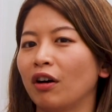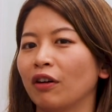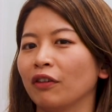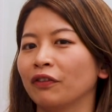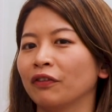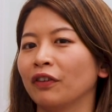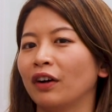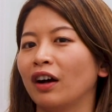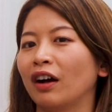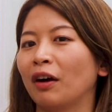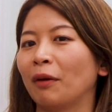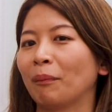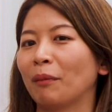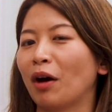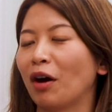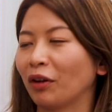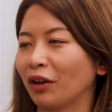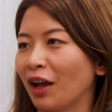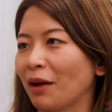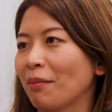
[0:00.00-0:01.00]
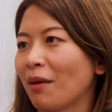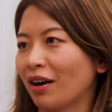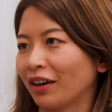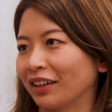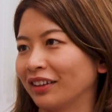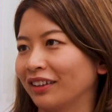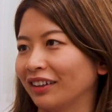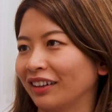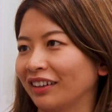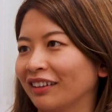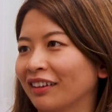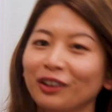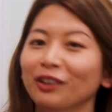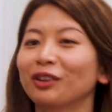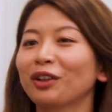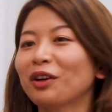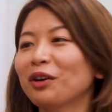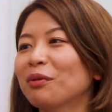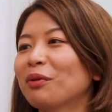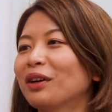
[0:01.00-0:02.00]
of online marketing. The
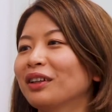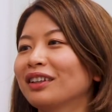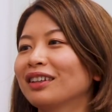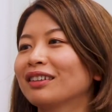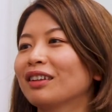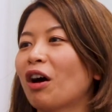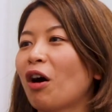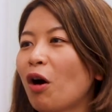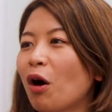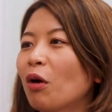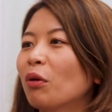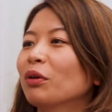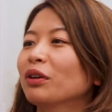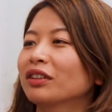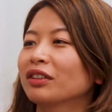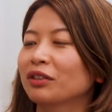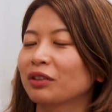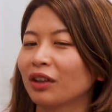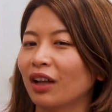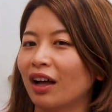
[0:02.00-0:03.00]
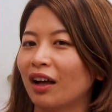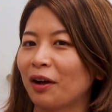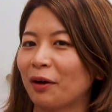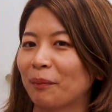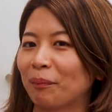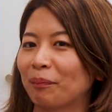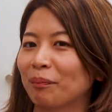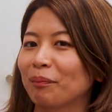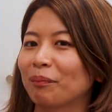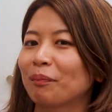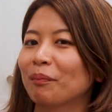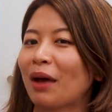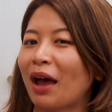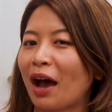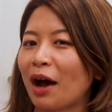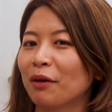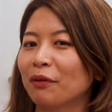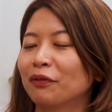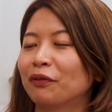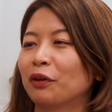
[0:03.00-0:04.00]
third one is always
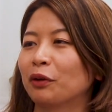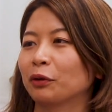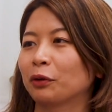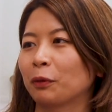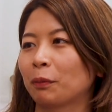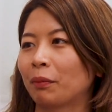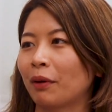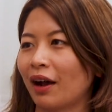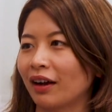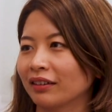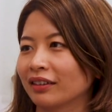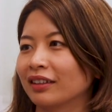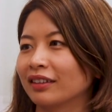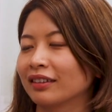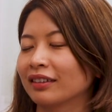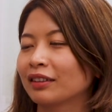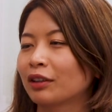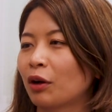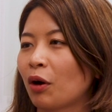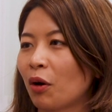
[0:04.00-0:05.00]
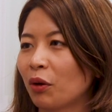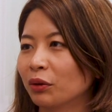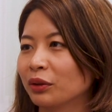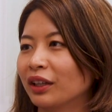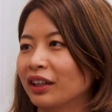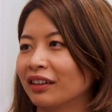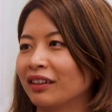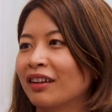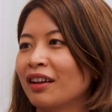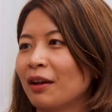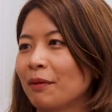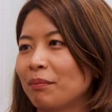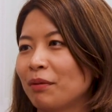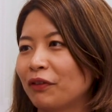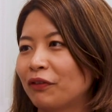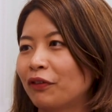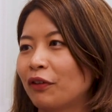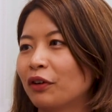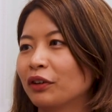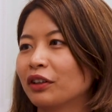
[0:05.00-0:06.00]
helpful to practice coding
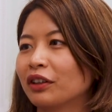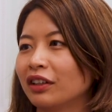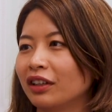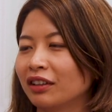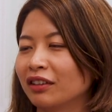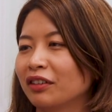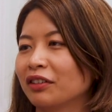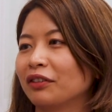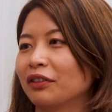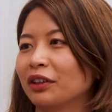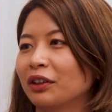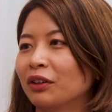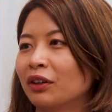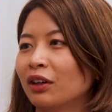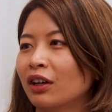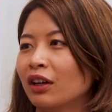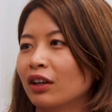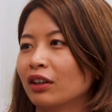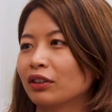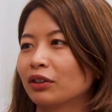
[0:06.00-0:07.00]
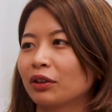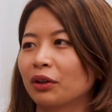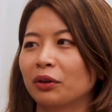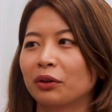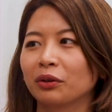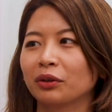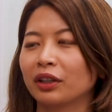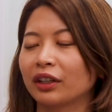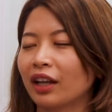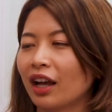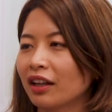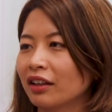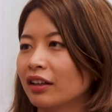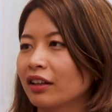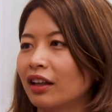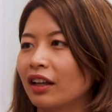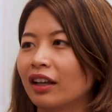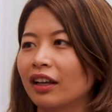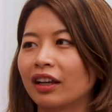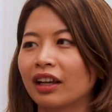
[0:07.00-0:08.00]
before the interview. So the
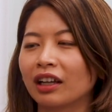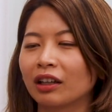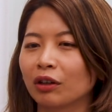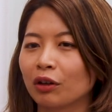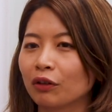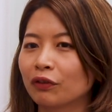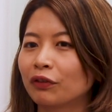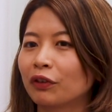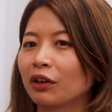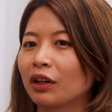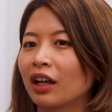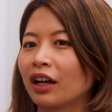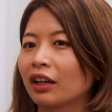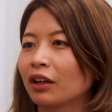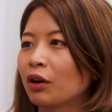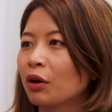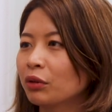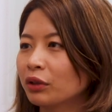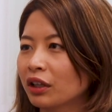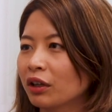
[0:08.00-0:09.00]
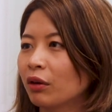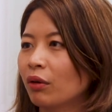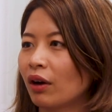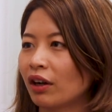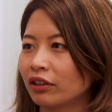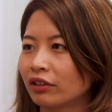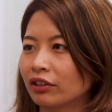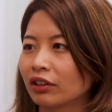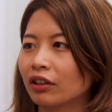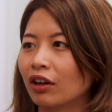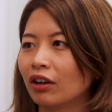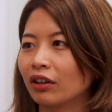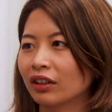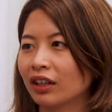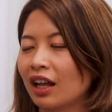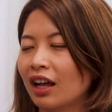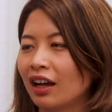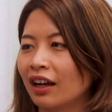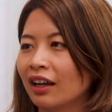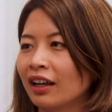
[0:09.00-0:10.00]
candidate can look for like coding question
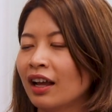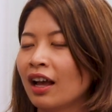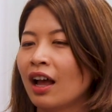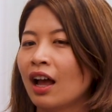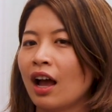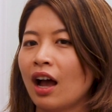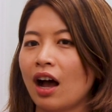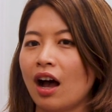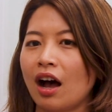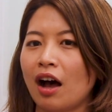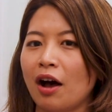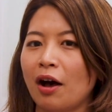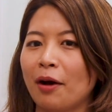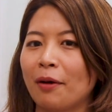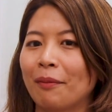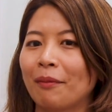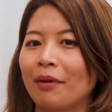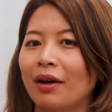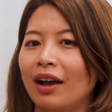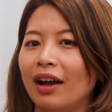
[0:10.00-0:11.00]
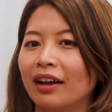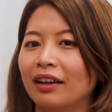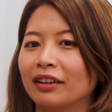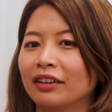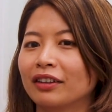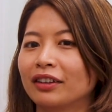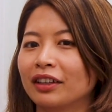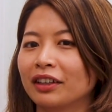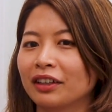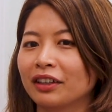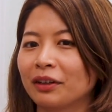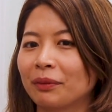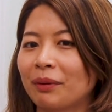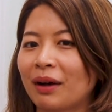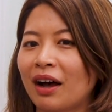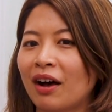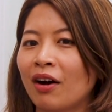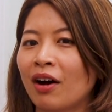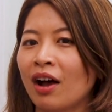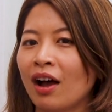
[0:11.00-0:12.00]
online and think
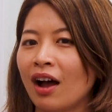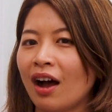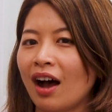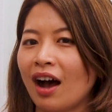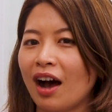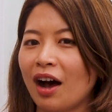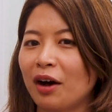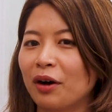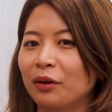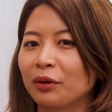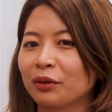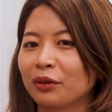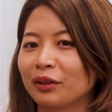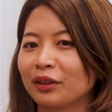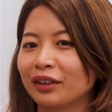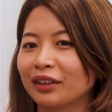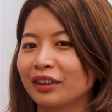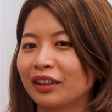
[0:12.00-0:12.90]
about how